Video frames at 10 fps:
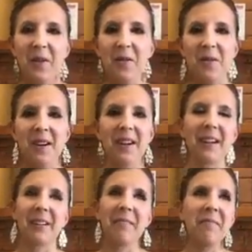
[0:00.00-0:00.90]

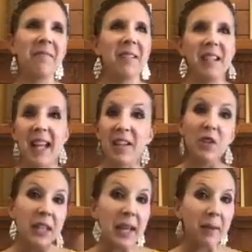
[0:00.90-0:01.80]
Or they
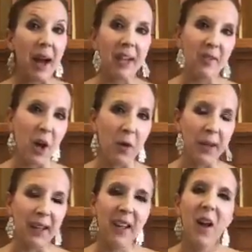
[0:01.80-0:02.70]
just keep kind of
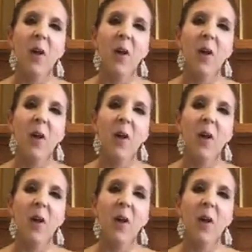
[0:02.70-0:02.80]
going.